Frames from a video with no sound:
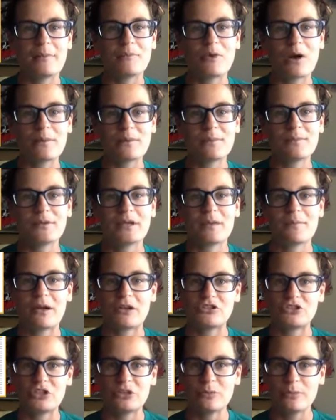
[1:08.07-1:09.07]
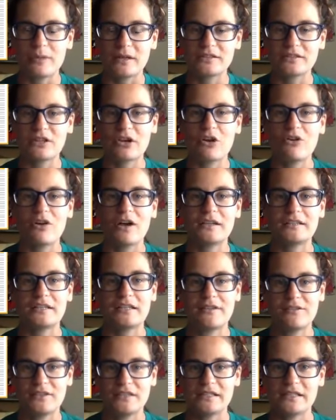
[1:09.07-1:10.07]
probably about 2 months ago on
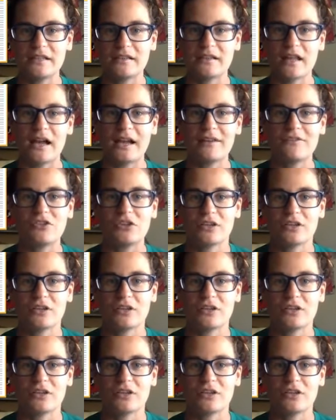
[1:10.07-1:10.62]
TVC Live.